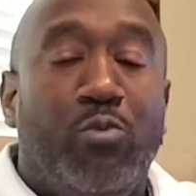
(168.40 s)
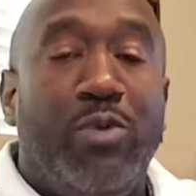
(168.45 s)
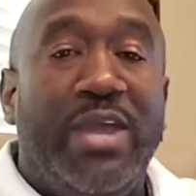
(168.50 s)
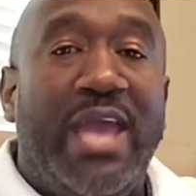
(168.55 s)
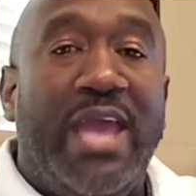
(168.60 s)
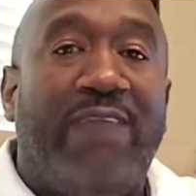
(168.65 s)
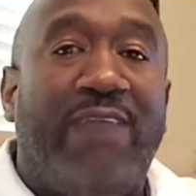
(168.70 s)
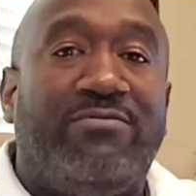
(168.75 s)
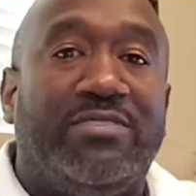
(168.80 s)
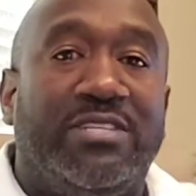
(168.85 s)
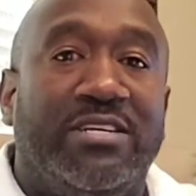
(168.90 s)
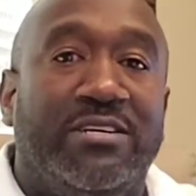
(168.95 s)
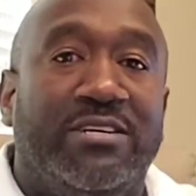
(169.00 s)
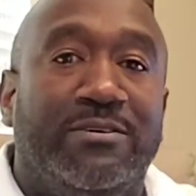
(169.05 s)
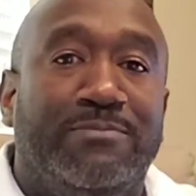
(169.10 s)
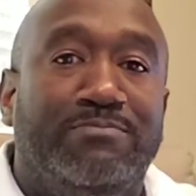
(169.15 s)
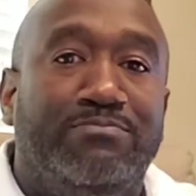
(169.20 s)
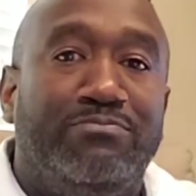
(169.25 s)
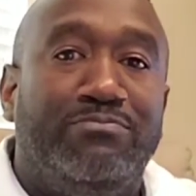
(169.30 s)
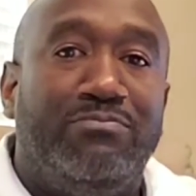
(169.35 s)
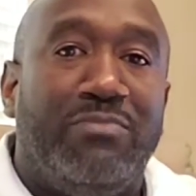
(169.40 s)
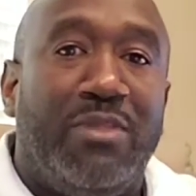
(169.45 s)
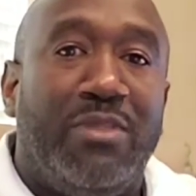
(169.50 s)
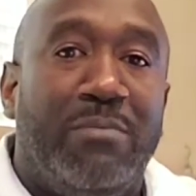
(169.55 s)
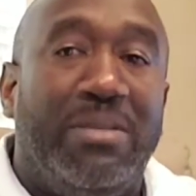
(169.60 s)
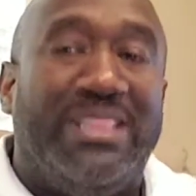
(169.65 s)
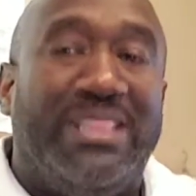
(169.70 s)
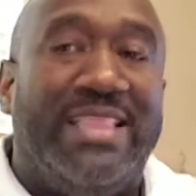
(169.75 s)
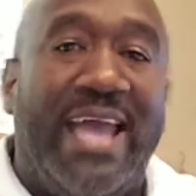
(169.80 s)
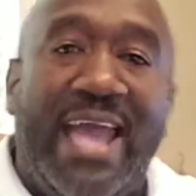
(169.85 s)
We have to,
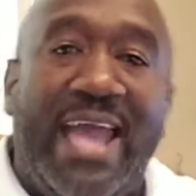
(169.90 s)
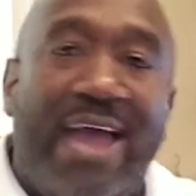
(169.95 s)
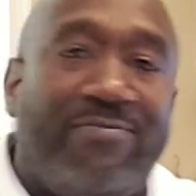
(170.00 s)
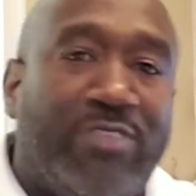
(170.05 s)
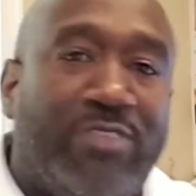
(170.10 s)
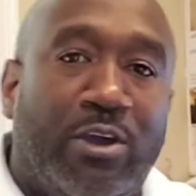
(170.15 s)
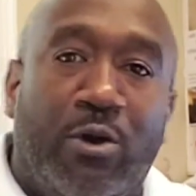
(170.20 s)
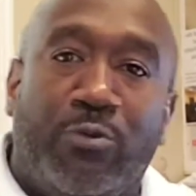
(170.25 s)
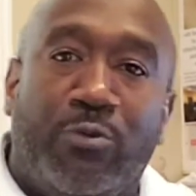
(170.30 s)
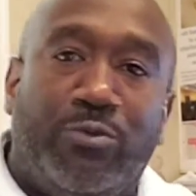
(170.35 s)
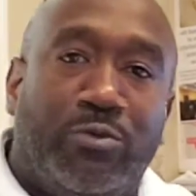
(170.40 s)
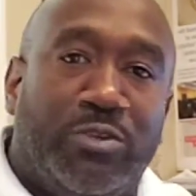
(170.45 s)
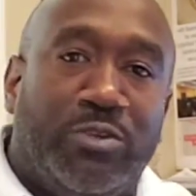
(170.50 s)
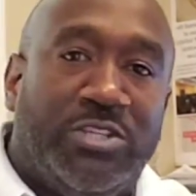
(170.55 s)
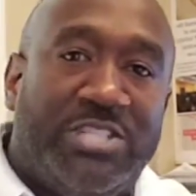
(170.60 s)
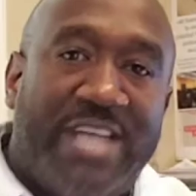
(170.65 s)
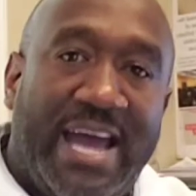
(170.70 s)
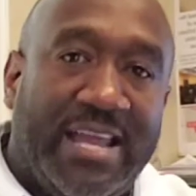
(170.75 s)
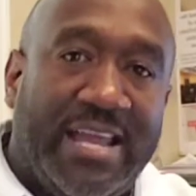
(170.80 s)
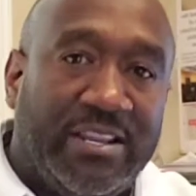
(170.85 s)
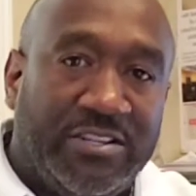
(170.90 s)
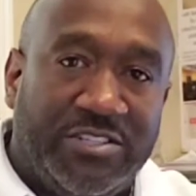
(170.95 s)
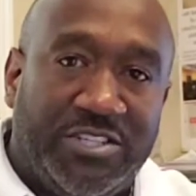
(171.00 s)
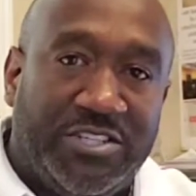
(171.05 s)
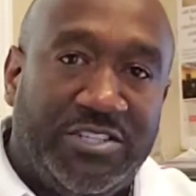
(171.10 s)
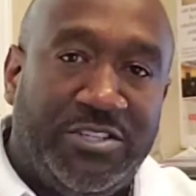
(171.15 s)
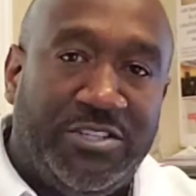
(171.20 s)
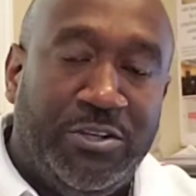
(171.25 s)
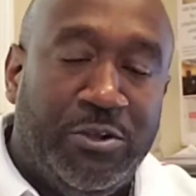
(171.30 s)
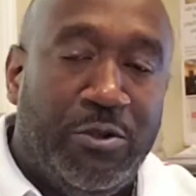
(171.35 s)
but they have to go through the
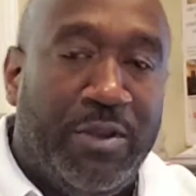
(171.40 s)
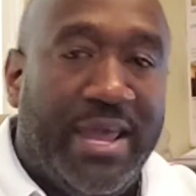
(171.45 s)
challenges.